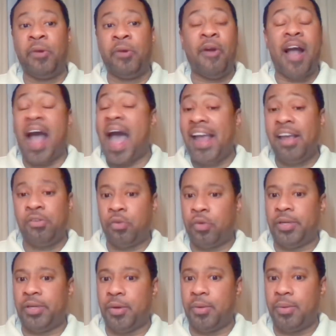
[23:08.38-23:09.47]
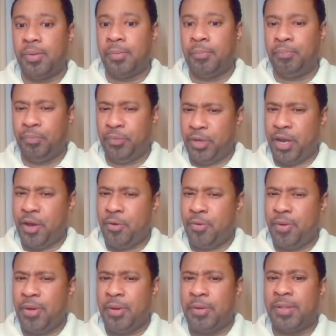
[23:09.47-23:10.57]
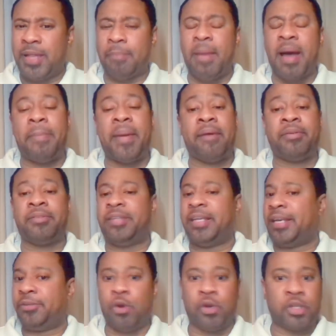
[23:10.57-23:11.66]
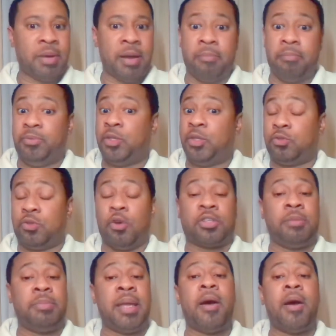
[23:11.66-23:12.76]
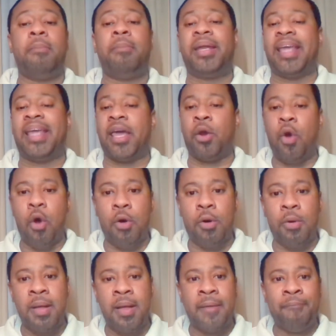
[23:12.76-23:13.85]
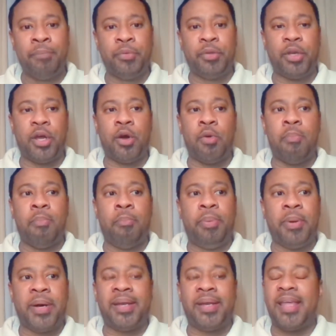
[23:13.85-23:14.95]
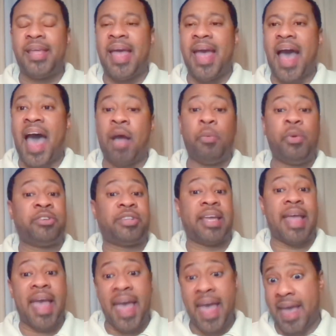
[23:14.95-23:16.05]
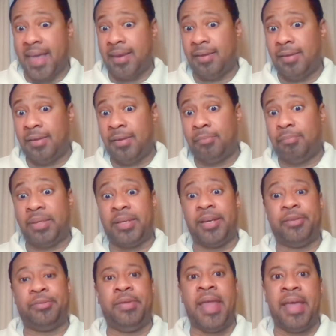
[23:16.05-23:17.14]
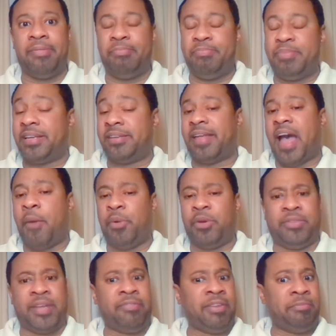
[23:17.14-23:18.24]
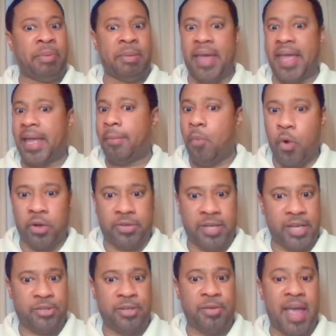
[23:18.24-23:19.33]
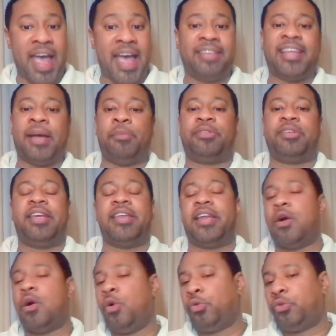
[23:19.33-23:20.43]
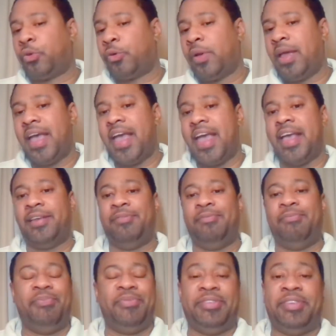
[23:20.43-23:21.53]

There are eyes on you, like my parents, they didn't talk to me about money at all, but I wish they had, because I would have definitely been paying more attention as I was getting older, and